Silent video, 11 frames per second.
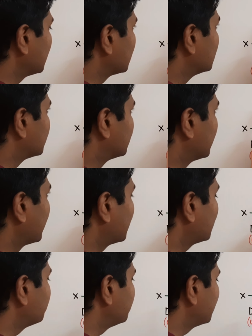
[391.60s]

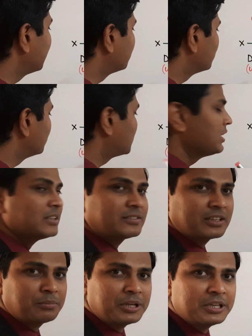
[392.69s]
rarer medium to the
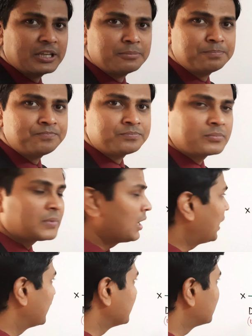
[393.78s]
denser medium. I